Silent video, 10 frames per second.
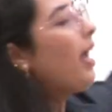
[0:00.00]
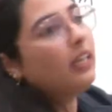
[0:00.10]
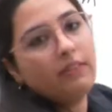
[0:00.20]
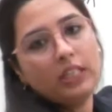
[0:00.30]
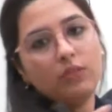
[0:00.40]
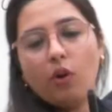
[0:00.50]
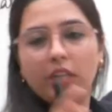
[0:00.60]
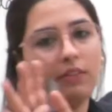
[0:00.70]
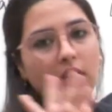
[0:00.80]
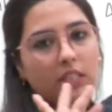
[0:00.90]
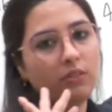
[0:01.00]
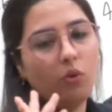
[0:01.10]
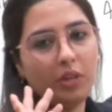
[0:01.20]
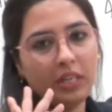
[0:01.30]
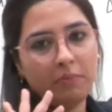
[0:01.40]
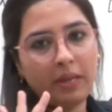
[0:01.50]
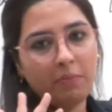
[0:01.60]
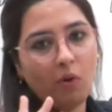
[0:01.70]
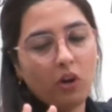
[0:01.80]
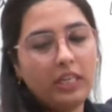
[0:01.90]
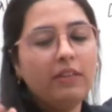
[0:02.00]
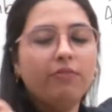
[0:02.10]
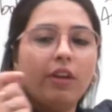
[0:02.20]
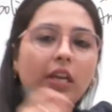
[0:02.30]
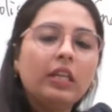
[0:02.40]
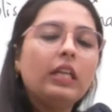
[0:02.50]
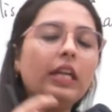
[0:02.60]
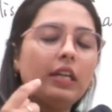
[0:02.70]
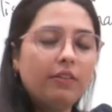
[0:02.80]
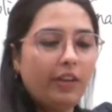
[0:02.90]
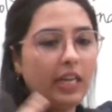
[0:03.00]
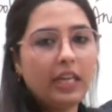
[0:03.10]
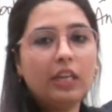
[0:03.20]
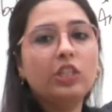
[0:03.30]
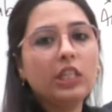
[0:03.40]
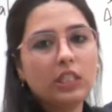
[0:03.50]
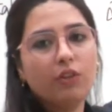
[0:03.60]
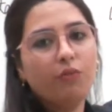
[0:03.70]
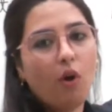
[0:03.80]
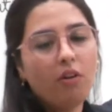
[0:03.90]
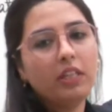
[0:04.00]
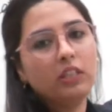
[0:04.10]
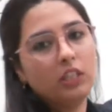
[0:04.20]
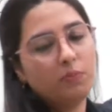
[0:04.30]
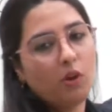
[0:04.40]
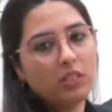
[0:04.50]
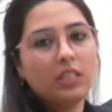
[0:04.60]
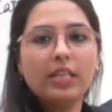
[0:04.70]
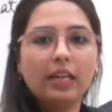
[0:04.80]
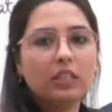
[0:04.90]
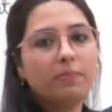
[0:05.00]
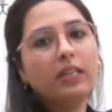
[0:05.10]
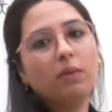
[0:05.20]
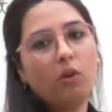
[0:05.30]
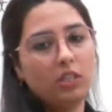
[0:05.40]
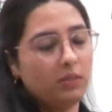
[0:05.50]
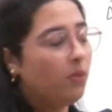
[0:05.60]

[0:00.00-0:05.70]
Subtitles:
activities, whatever is going in my body, when energy is involved in this process, that is metabolism.